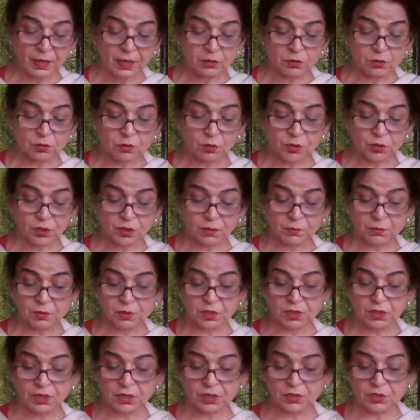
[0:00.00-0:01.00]
Susharm
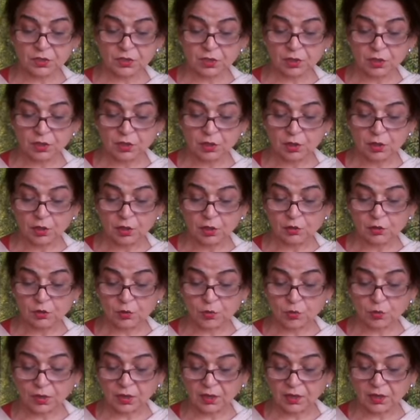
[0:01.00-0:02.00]
sees
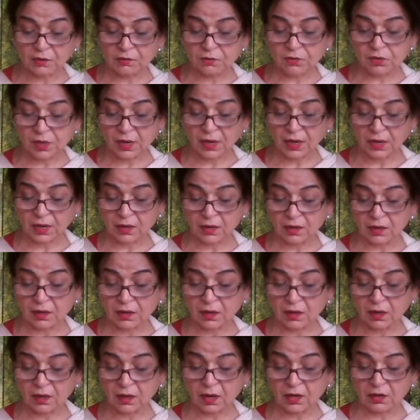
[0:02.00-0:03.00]
Sudhanav's head
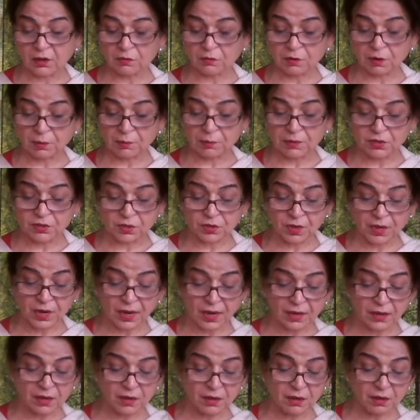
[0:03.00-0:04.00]
cut from his
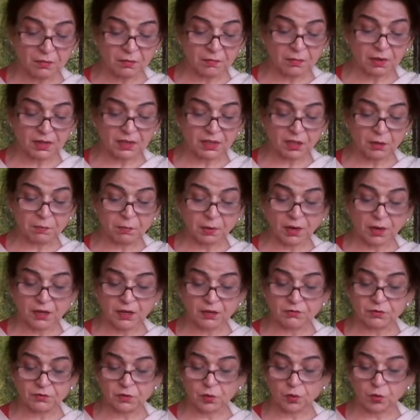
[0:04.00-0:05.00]
neck by the
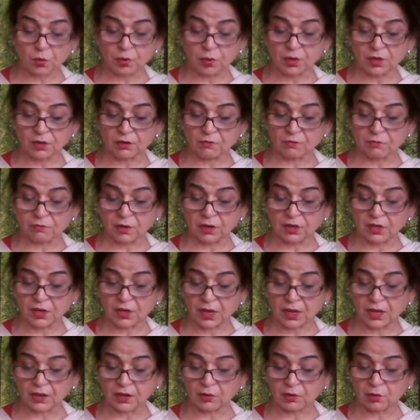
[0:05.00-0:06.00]
Pandav's golden winged
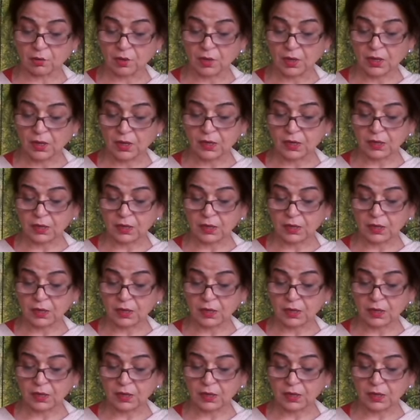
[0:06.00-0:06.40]
arrow,